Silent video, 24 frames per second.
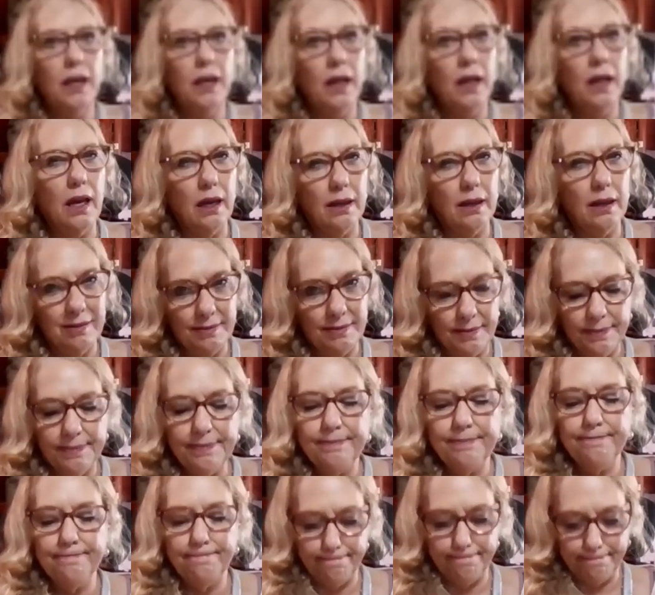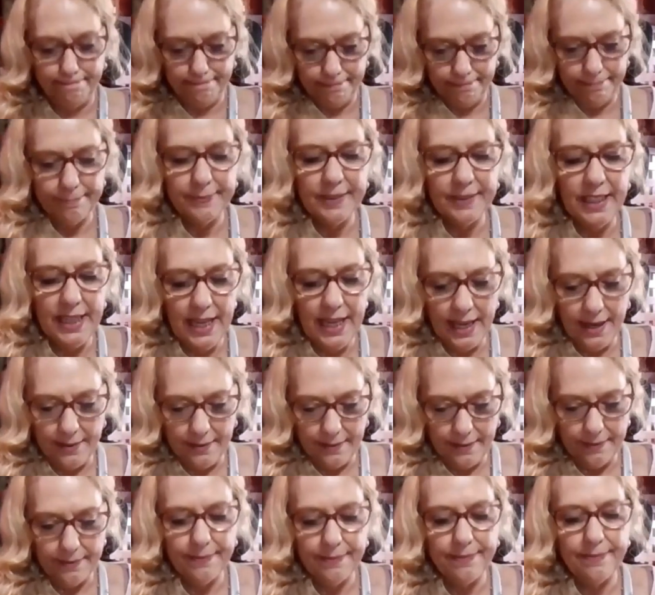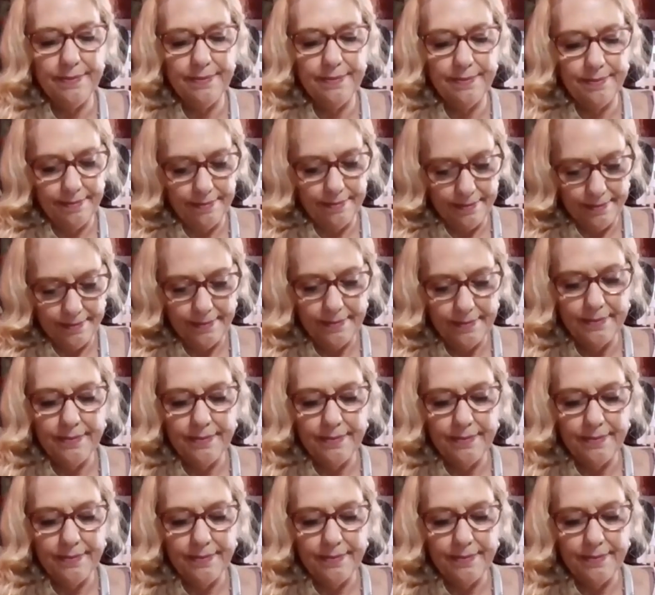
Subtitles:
Bader Ginsburg just passed